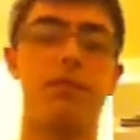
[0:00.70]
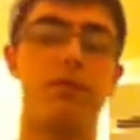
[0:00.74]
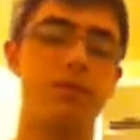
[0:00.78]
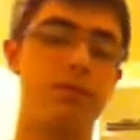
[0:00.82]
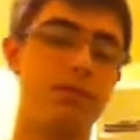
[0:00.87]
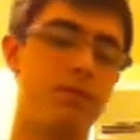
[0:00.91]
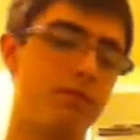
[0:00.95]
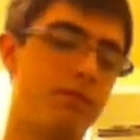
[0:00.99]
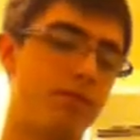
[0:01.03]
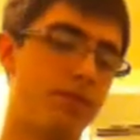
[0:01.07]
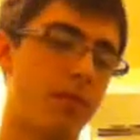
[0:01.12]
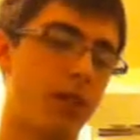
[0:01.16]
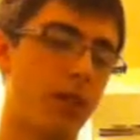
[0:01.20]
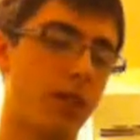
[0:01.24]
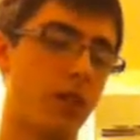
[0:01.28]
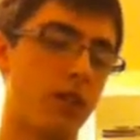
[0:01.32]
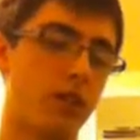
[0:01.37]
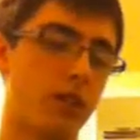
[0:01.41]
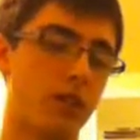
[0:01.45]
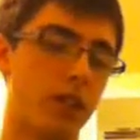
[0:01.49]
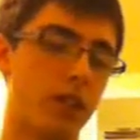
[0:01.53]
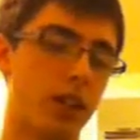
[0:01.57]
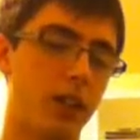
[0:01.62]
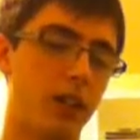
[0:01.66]

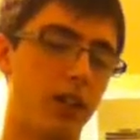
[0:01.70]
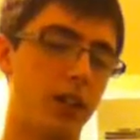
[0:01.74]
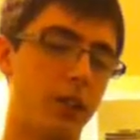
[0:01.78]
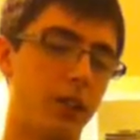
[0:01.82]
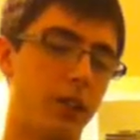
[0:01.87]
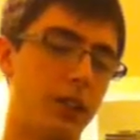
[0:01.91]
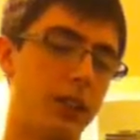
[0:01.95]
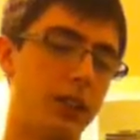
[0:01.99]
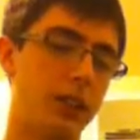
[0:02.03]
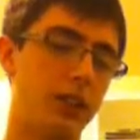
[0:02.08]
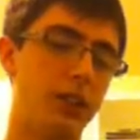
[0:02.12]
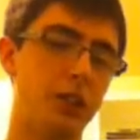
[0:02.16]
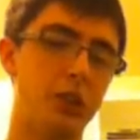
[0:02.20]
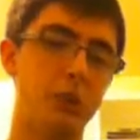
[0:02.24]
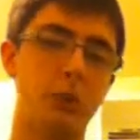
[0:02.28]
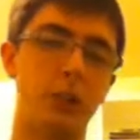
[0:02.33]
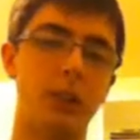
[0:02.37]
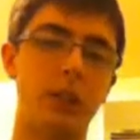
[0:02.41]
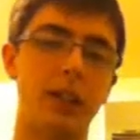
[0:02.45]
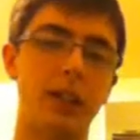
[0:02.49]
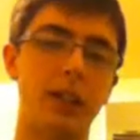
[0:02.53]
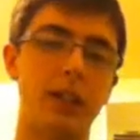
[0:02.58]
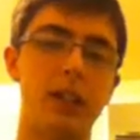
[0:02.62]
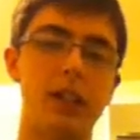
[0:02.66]
Okay, I'm going to teach you to
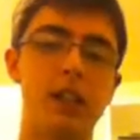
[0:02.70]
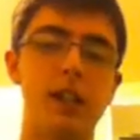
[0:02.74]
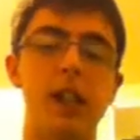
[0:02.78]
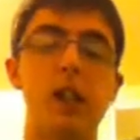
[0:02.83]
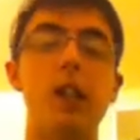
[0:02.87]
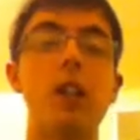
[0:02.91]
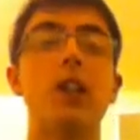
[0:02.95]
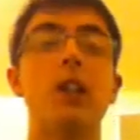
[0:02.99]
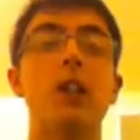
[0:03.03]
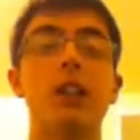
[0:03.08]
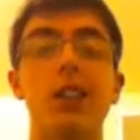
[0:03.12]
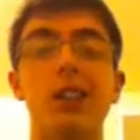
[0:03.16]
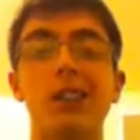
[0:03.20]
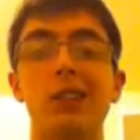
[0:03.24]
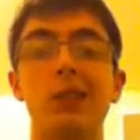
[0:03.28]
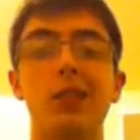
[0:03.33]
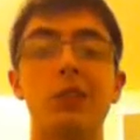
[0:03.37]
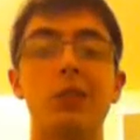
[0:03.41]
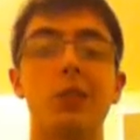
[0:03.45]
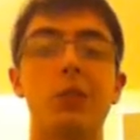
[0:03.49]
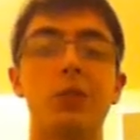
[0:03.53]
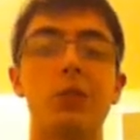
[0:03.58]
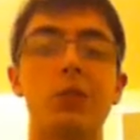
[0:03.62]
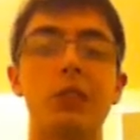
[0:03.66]
play Like Two
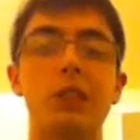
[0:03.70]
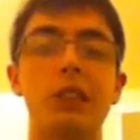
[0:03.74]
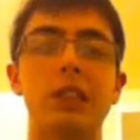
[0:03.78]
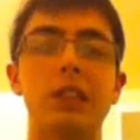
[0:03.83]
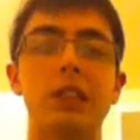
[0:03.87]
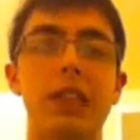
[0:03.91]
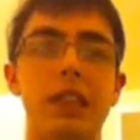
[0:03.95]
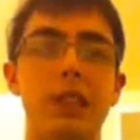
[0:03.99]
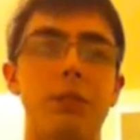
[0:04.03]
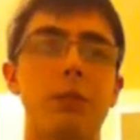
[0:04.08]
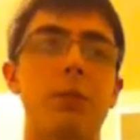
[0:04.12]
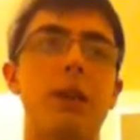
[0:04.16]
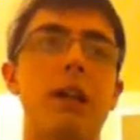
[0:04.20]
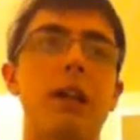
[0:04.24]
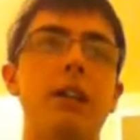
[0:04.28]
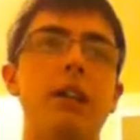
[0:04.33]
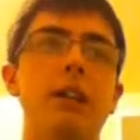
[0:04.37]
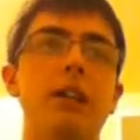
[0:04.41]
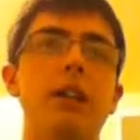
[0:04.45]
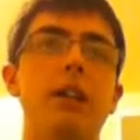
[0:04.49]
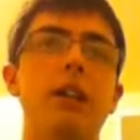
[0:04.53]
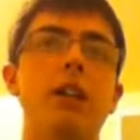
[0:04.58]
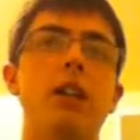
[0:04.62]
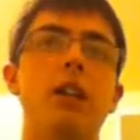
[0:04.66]
Stones, Daniel
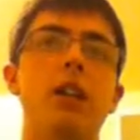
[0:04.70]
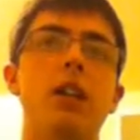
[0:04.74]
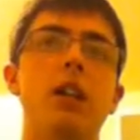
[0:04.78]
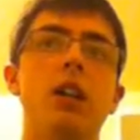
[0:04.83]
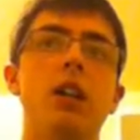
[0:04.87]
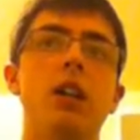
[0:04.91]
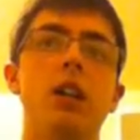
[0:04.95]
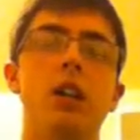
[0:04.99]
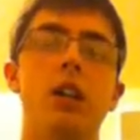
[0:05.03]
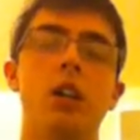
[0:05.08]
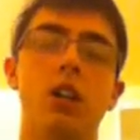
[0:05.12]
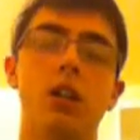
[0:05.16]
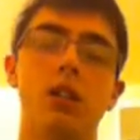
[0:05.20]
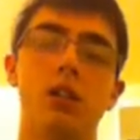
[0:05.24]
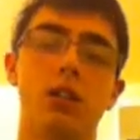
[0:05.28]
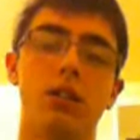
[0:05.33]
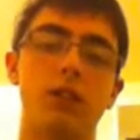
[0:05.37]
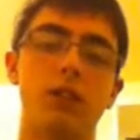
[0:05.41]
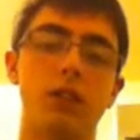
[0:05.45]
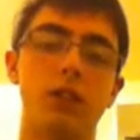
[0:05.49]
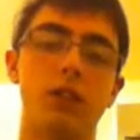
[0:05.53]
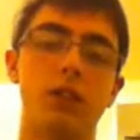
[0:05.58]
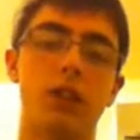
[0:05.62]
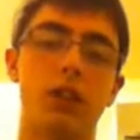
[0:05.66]
Bryant.
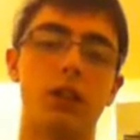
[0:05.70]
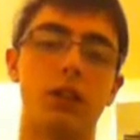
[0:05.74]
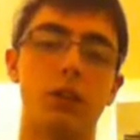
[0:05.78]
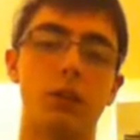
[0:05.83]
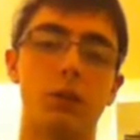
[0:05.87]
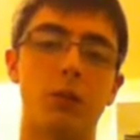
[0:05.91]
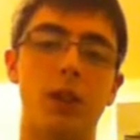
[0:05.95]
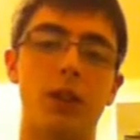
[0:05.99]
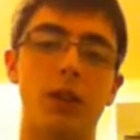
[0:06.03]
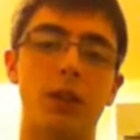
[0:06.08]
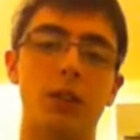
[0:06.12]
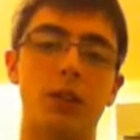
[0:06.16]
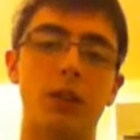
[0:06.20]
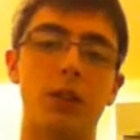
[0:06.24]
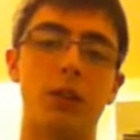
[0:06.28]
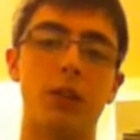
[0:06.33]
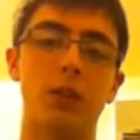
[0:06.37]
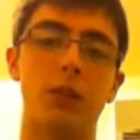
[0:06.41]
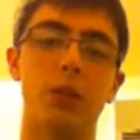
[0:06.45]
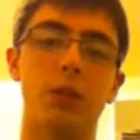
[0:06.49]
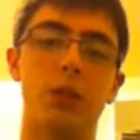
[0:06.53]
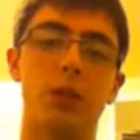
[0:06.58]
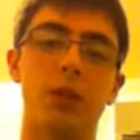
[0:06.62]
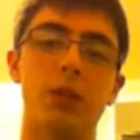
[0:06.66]
Learned this song a while
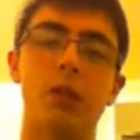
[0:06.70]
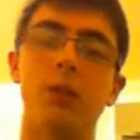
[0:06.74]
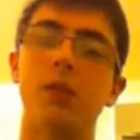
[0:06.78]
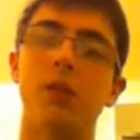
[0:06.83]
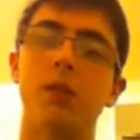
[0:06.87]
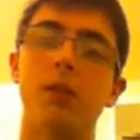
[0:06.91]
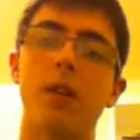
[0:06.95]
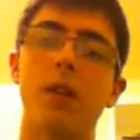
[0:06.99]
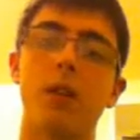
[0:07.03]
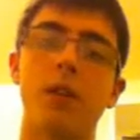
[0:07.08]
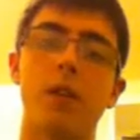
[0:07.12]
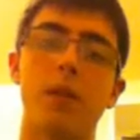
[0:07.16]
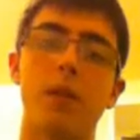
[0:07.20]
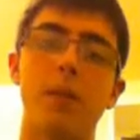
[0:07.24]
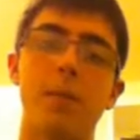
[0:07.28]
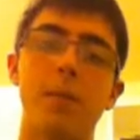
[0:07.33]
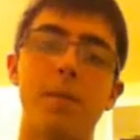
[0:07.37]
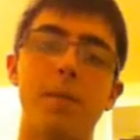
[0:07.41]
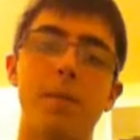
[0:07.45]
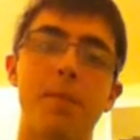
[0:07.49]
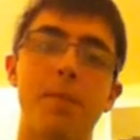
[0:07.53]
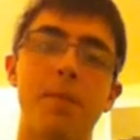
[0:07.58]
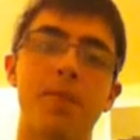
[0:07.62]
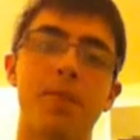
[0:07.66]
ago
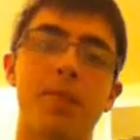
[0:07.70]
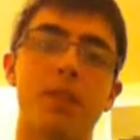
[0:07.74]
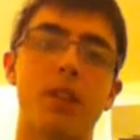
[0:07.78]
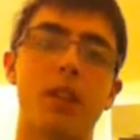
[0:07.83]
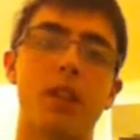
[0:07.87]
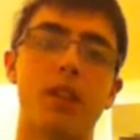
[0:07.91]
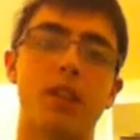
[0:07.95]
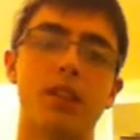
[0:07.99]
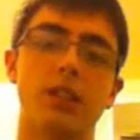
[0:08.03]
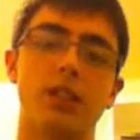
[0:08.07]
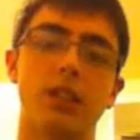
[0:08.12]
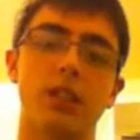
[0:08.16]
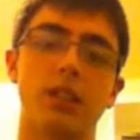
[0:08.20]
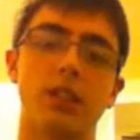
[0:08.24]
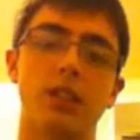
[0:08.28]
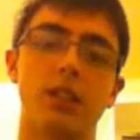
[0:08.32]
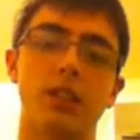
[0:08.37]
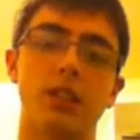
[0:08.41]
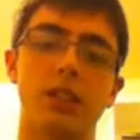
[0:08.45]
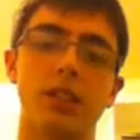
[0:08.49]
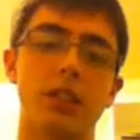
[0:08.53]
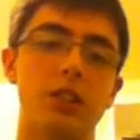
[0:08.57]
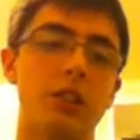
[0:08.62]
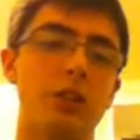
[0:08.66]
because I
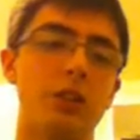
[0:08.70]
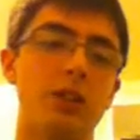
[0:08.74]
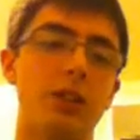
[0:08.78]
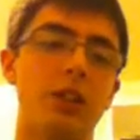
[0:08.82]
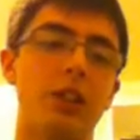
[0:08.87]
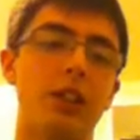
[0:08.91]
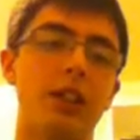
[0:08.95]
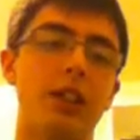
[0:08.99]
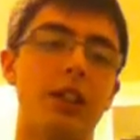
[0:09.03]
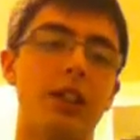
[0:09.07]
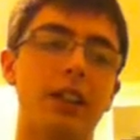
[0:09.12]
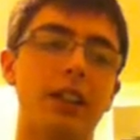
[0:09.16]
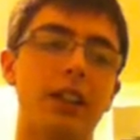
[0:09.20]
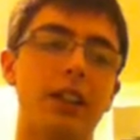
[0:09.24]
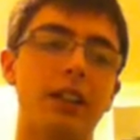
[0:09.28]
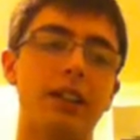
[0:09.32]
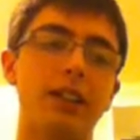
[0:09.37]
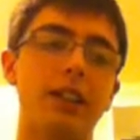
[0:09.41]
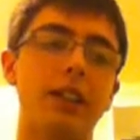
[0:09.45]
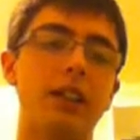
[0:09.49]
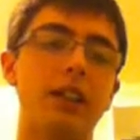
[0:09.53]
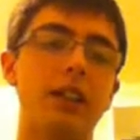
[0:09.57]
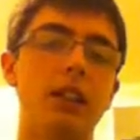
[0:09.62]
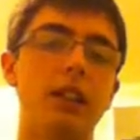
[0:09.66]
just listened to it a lot and I liked
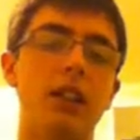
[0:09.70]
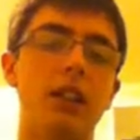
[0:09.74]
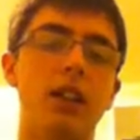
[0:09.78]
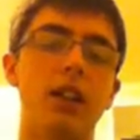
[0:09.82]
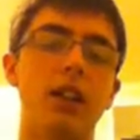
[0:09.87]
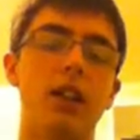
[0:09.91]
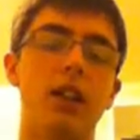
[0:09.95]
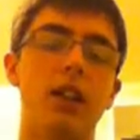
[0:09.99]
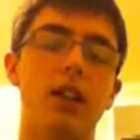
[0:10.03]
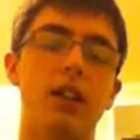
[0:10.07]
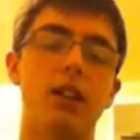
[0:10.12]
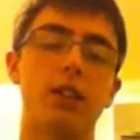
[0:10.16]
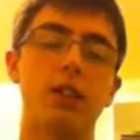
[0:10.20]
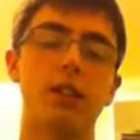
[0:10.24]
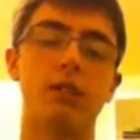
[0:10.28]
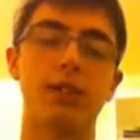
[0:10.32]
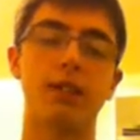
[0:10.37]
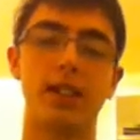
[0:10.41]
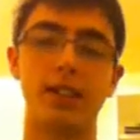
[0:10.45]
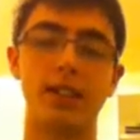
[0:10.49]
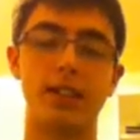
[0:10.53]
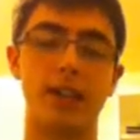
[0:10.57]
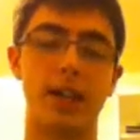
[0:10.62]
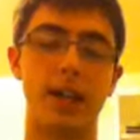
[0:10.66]
it. Couldn't
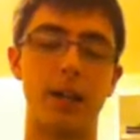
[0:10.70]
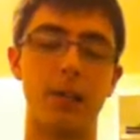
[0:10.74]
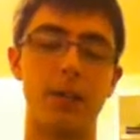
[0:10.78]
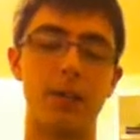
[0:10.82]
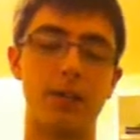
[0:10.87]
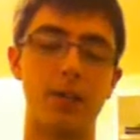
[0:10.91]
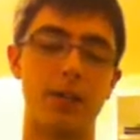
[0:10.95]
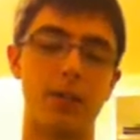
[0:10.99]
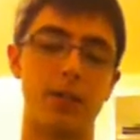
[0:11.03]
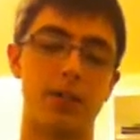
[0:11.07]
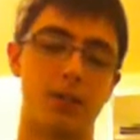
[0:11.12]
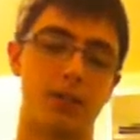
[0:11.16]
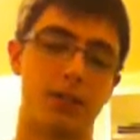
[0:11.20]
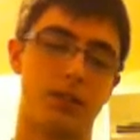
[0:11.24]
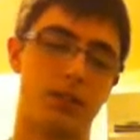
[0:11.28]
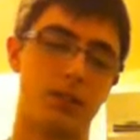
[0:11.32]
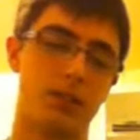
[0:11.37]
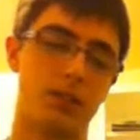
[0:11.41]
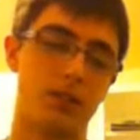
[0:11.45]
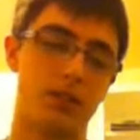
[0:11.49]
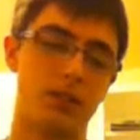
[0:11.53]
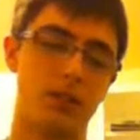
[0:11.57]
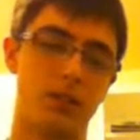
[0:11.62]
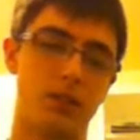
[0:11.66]
find a tab, so I just
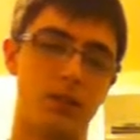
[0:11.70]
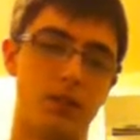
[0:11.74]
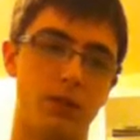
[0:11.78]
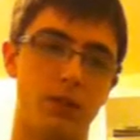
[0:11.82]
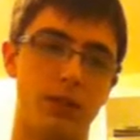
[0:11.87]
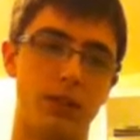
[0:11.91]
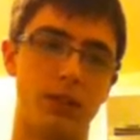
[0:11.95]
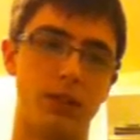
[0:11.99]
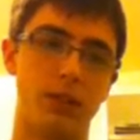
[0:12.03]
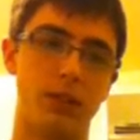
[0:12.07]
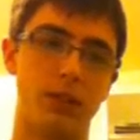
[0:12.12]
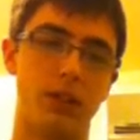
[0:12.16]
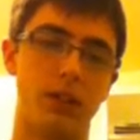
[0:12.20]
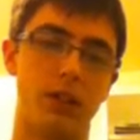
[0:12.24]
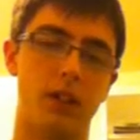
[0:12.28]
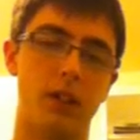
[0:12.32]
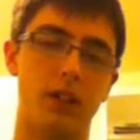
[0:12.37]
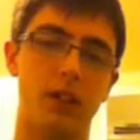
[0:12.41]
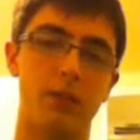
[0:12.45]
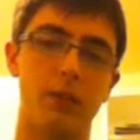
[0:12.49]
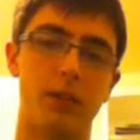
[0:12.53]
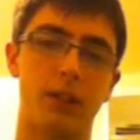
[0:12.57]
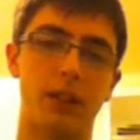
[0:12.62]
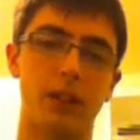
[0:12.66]
listened to it and
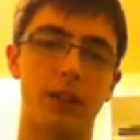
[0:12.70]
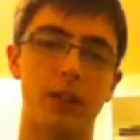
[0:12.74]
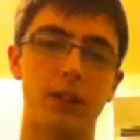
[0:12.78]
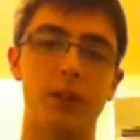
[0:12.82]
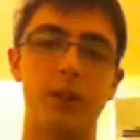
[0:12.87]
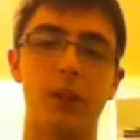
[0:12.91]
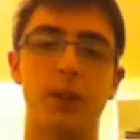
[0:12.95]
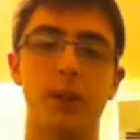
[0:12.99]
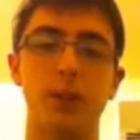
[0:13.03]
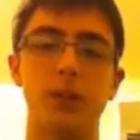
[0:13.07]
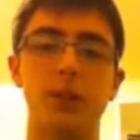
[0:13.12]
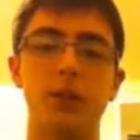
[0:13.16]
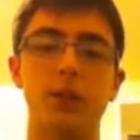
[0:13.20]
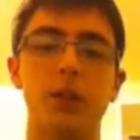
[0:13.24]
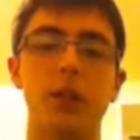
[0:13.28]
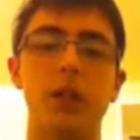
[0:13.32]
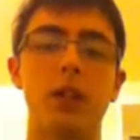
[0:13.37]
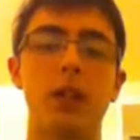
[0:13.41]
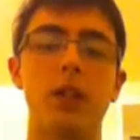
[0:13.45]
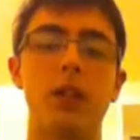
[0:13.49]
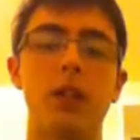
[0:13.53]
picked up the notes.